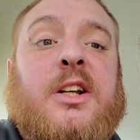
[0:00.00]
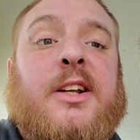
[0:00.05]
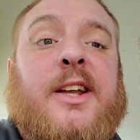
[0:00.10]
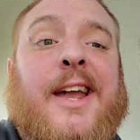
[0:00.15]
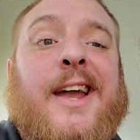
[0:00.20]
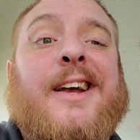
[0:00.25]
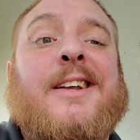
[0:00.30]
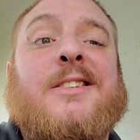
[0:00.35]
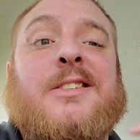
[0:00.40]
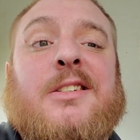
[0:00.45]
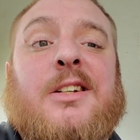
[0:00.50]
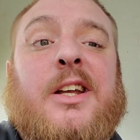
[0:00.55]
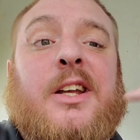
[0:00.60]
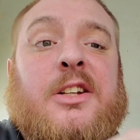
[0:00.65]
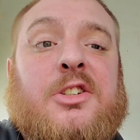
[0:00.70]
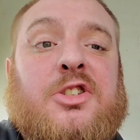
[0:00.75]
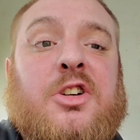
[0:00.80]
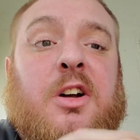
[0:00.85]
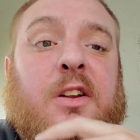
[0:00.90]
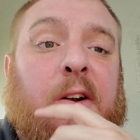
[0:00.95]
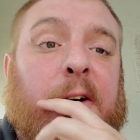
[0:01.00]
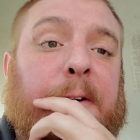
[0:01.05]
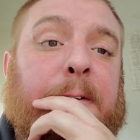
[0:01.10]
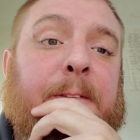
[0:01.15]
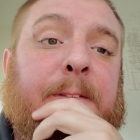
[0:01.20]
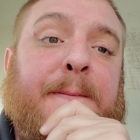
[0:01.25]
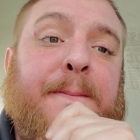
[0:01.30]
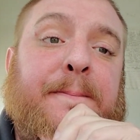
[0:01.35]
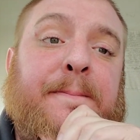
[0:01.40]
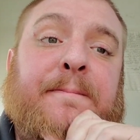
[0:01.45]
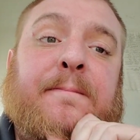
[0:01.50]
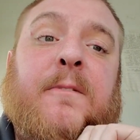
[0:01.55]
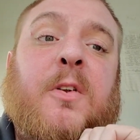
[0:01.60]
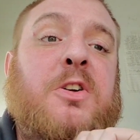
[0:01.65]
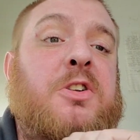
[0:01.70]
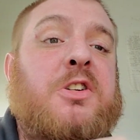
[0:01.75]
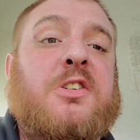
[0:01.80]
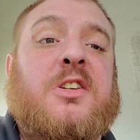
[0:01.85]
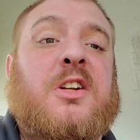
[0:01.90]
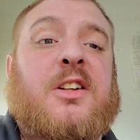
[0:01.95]
canceling each other,
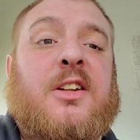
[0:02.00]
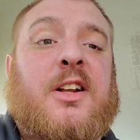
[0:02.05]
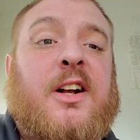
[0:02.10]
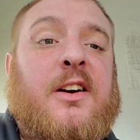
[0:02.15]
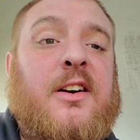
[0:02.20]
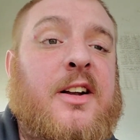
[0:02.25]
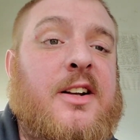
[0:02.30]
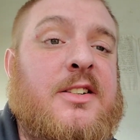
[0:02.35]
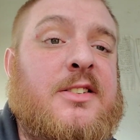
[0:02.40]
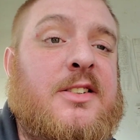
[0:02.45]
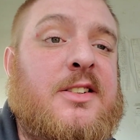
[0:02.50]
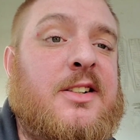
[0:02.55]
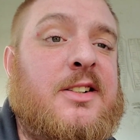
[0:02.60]
which is hilarious.